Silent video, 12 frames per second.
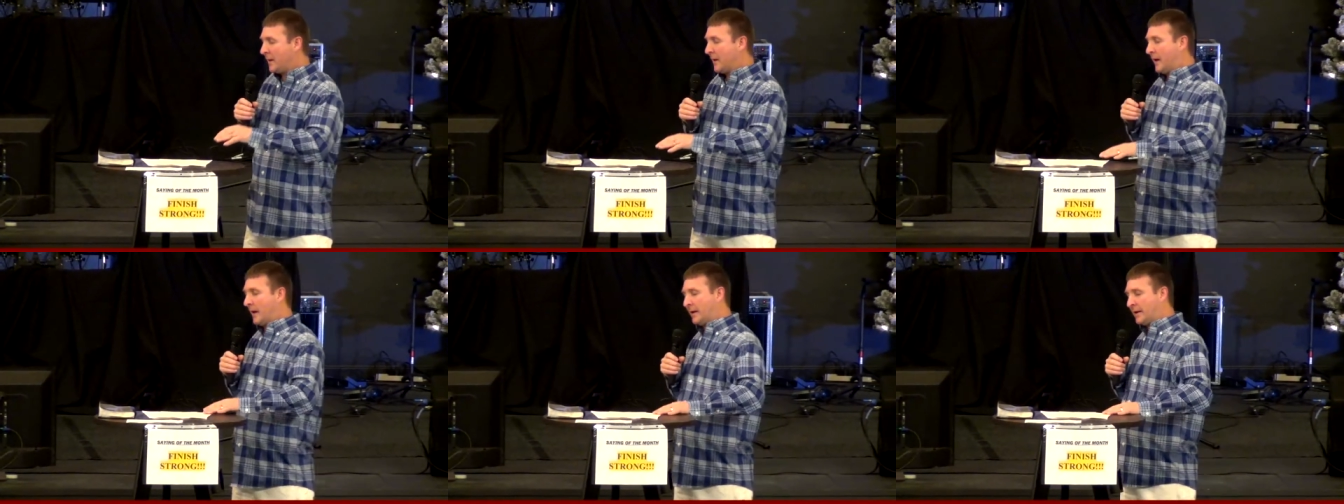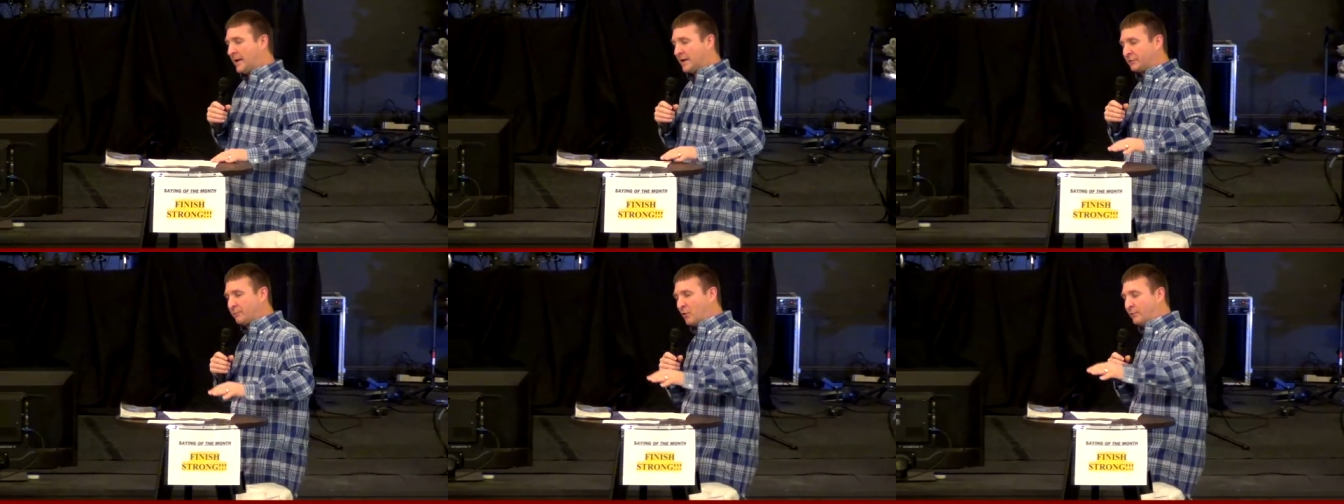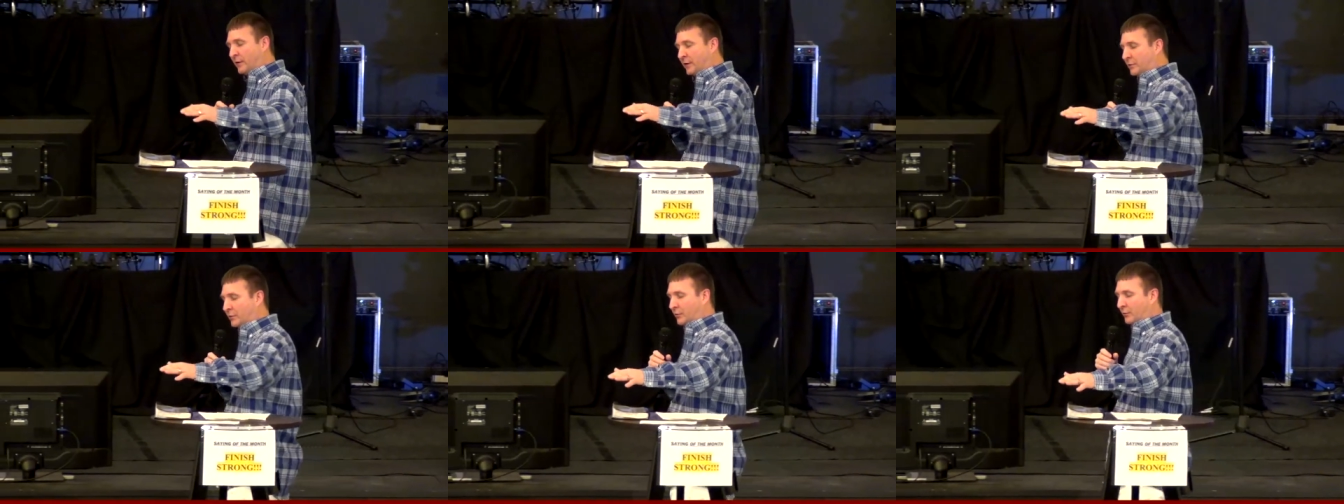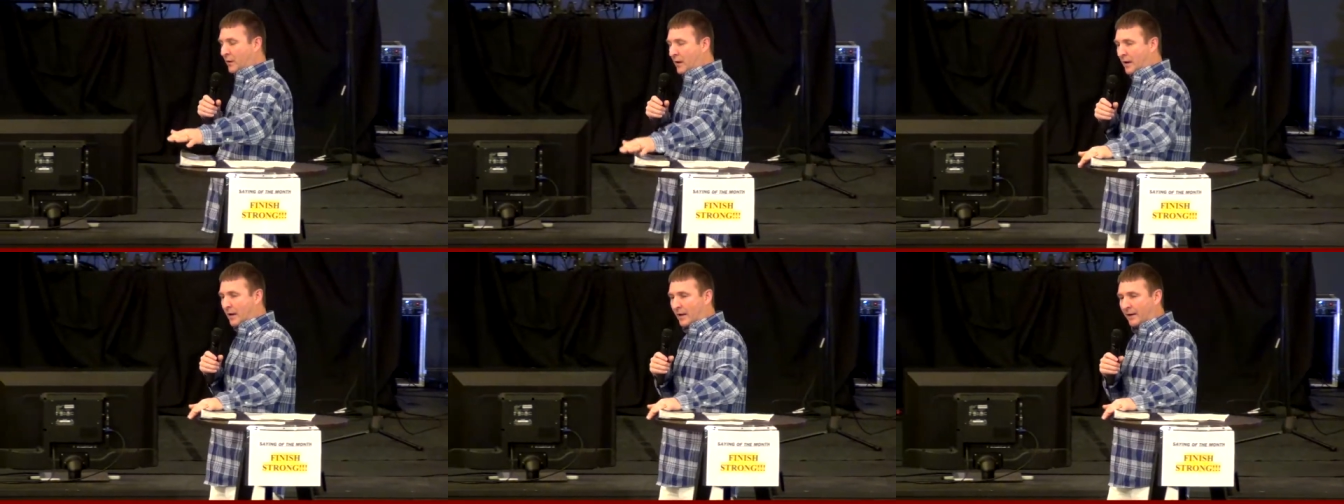and he has moved into
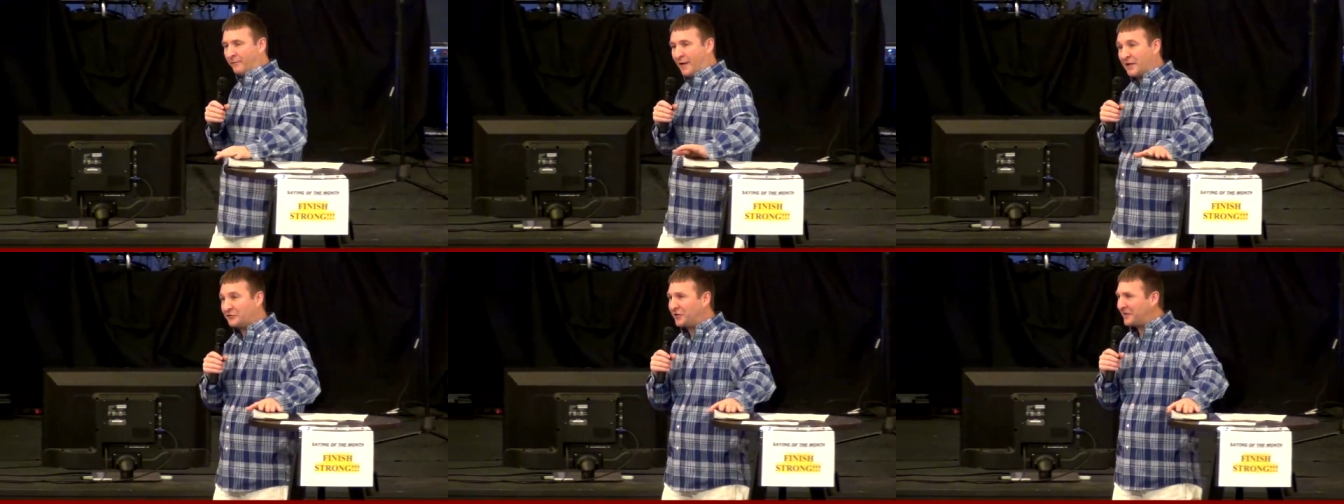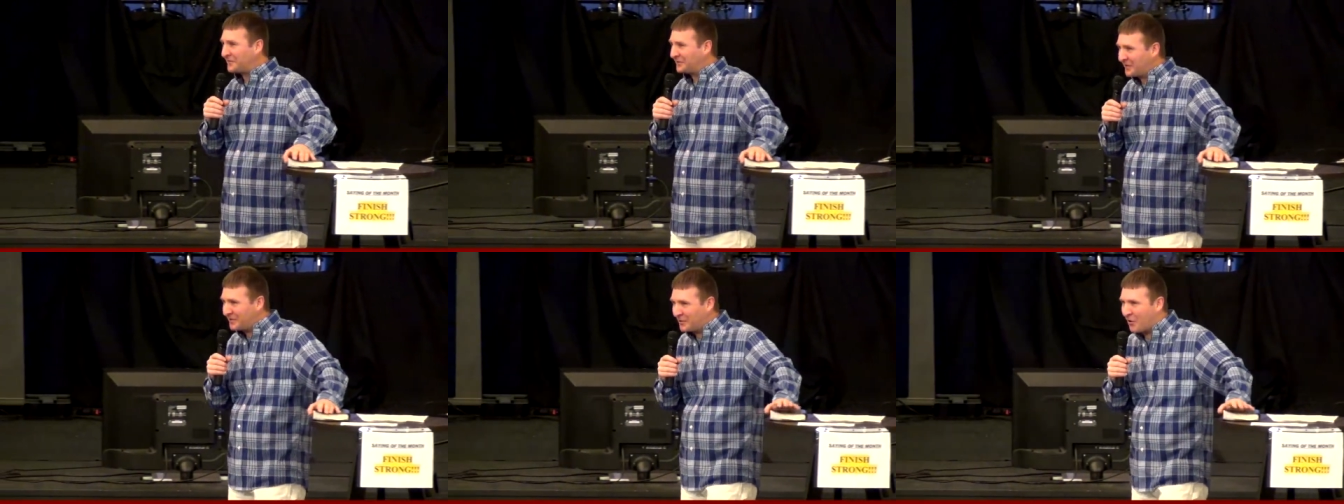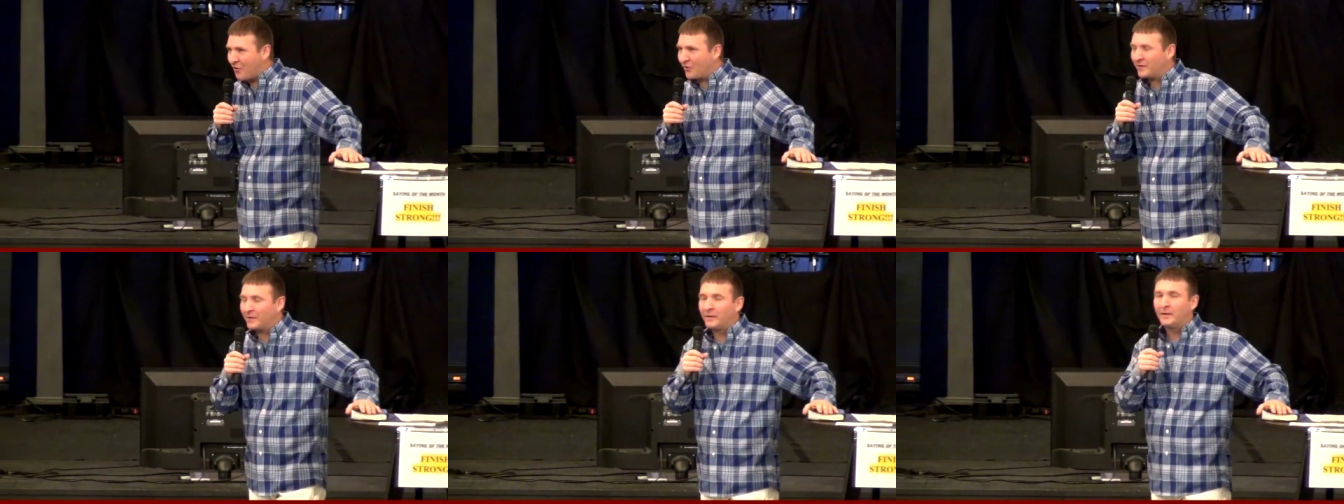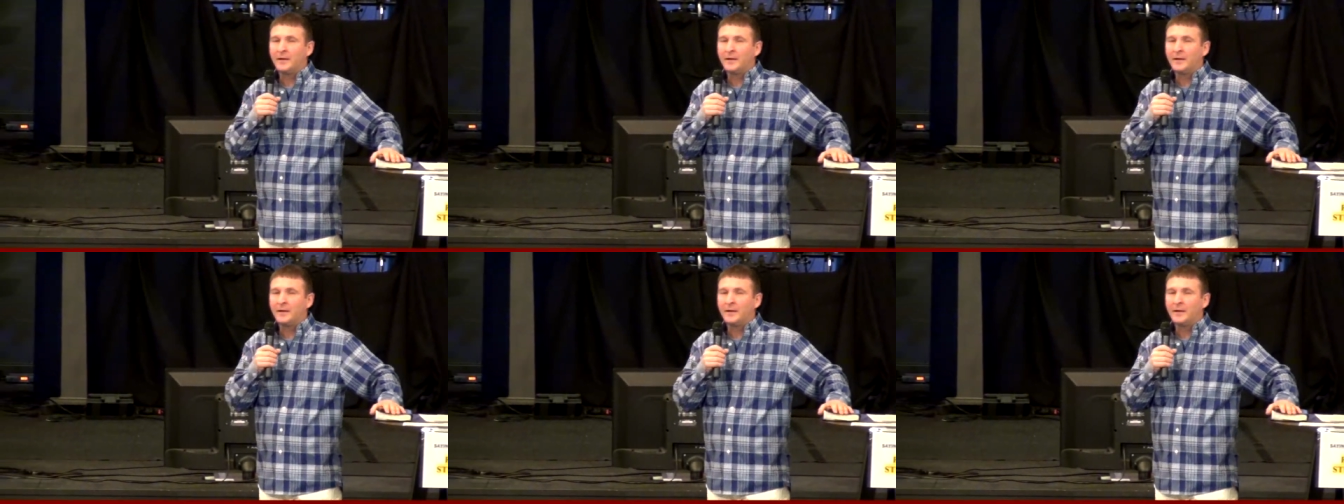uh, an evangelistic calling.